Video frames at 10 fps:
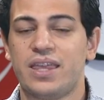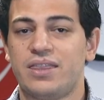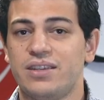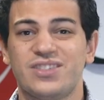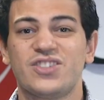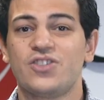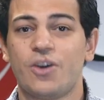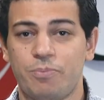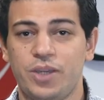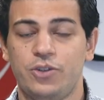This does
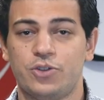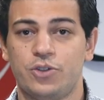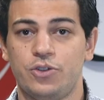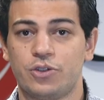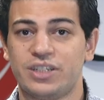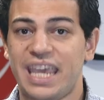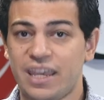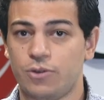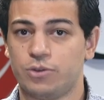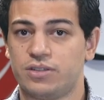not mean you should not take
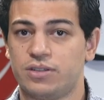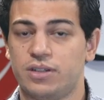notes.